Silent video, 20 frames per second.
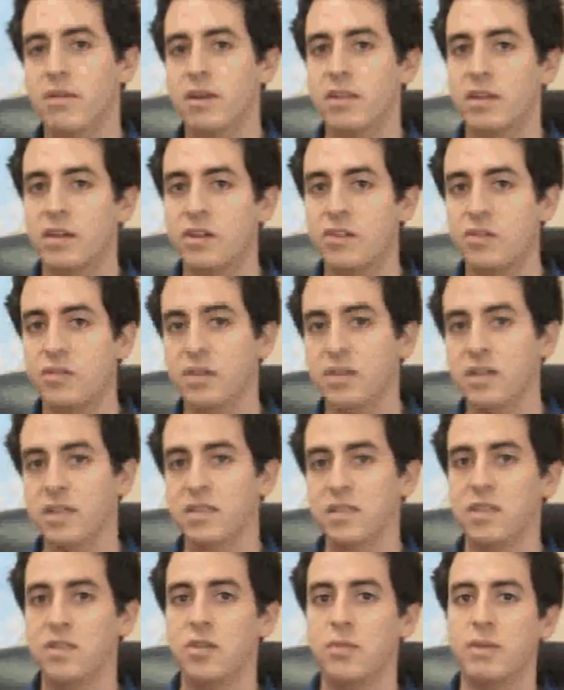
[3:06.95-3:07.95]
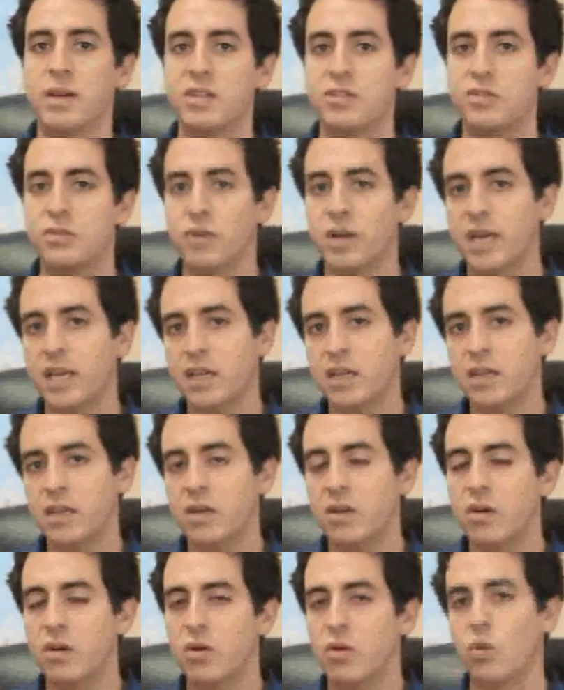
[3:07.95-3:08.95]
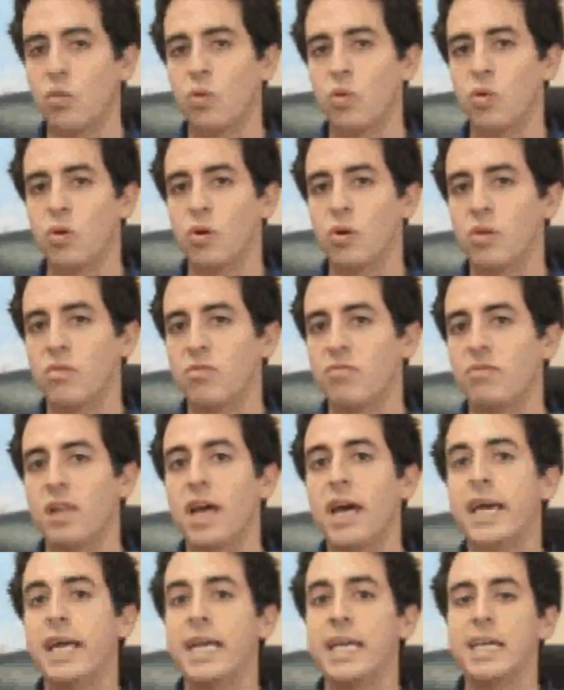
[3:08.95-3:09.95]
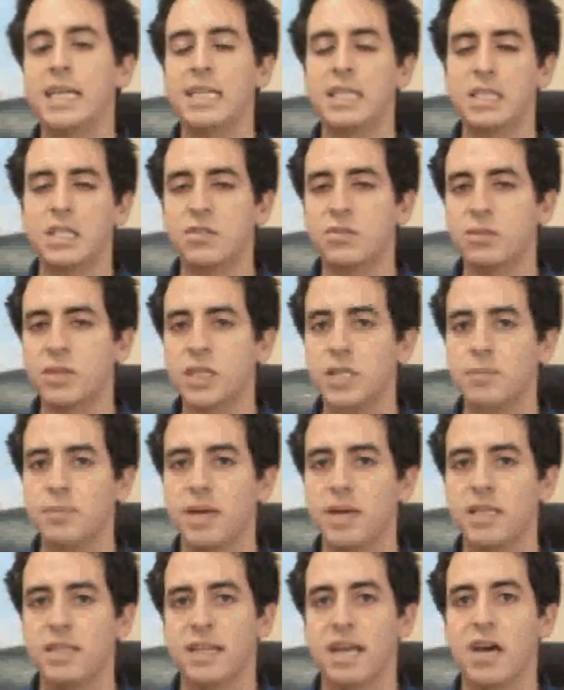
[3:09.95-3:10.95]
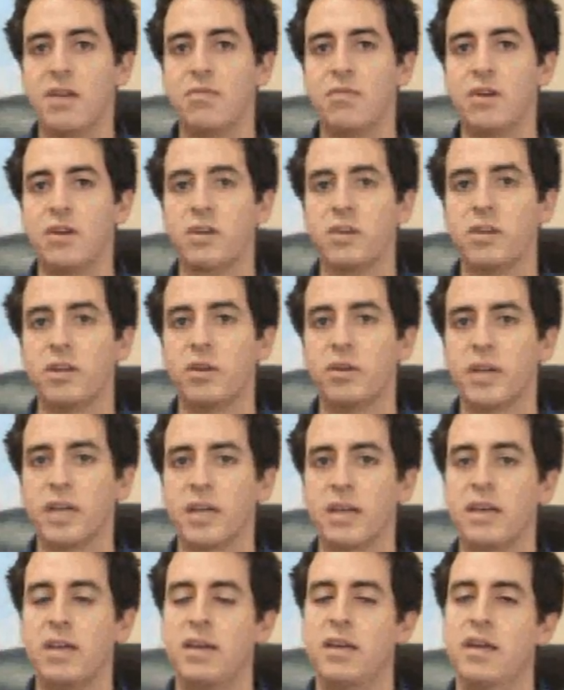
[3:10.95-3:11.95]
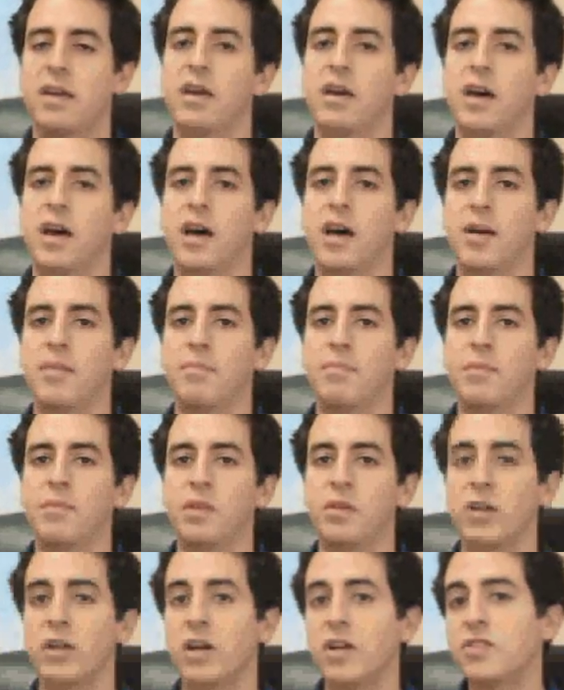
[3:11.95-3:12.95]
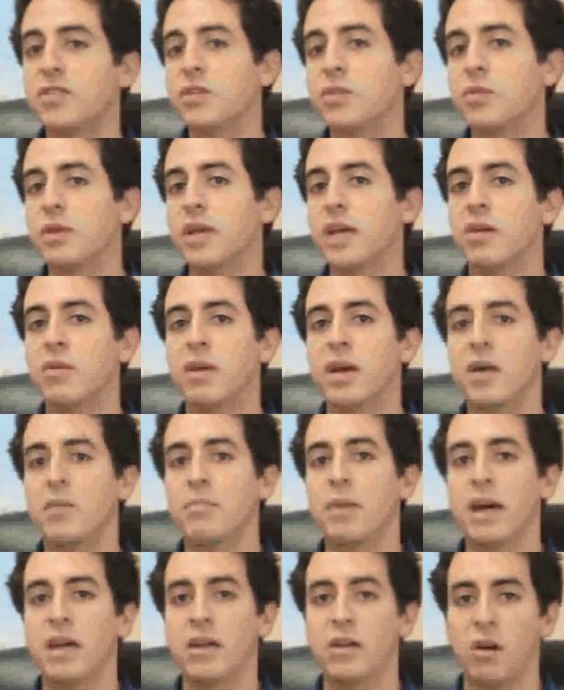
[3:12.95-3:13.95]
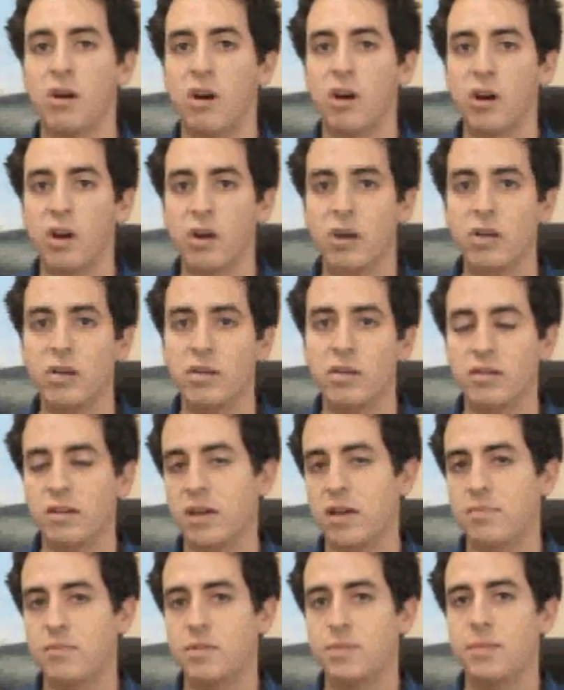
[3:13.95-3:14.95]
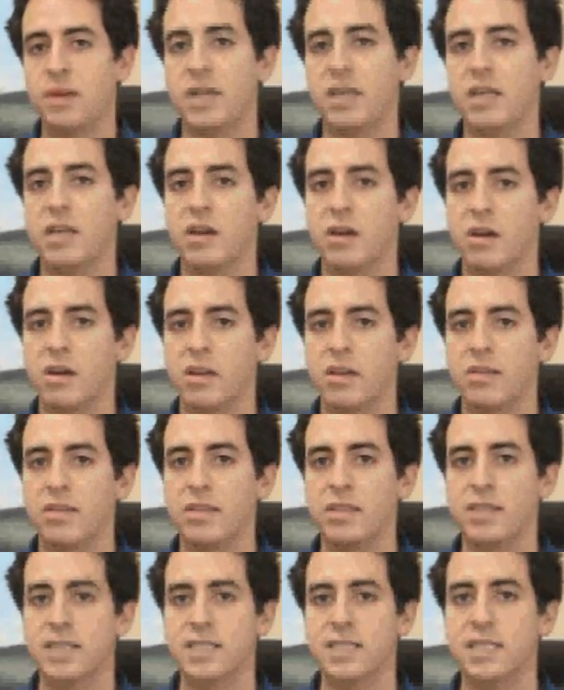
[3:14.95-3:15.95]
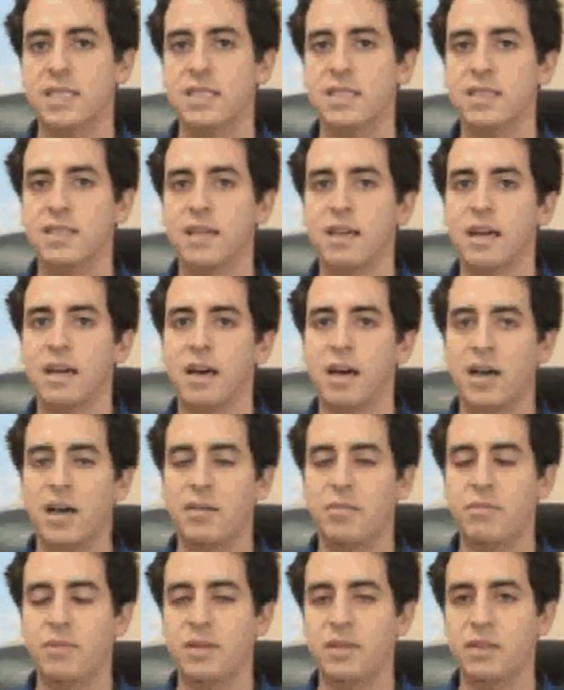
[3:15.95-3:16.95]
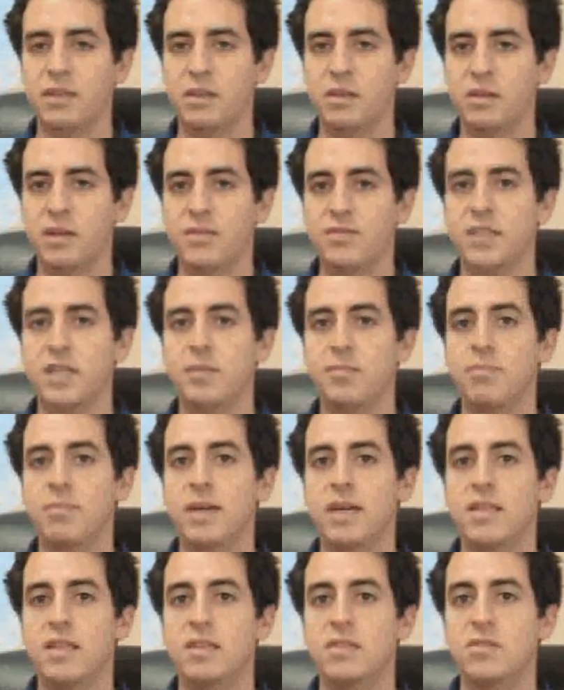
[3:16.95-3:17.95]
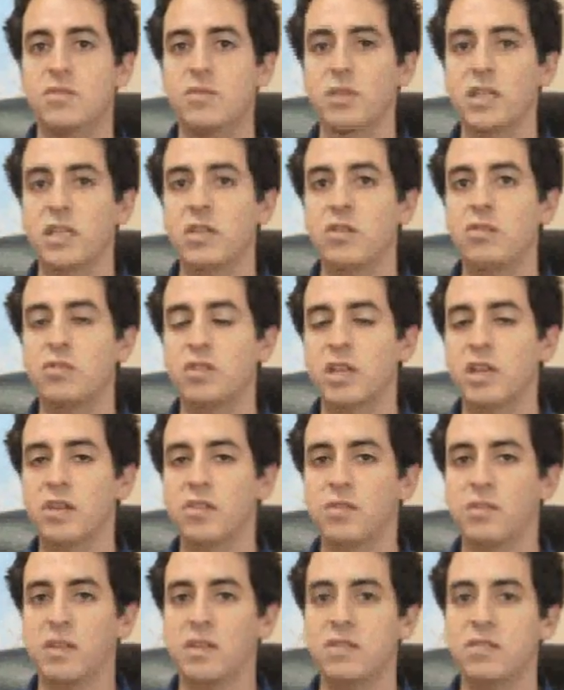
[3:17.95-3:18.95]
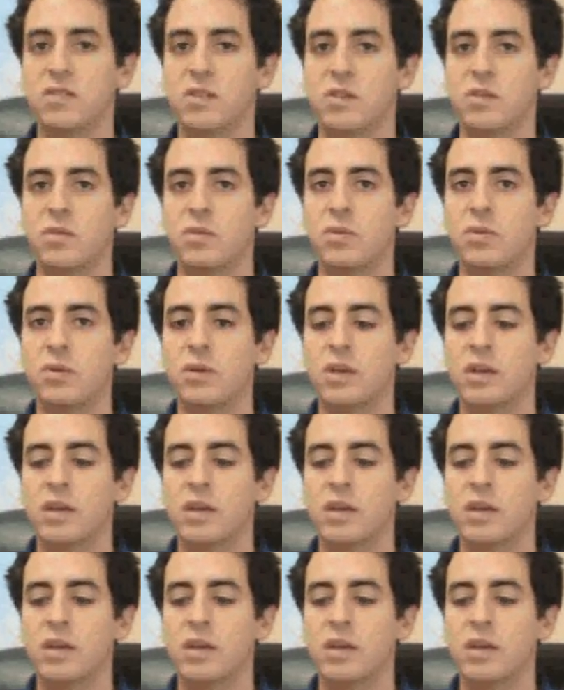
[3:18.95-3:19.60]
around the country is either by train or flying. It just really depends on how far you're going. You can also get around by car, depending on the distance, but you have to keep in mind that it's a really huge country, so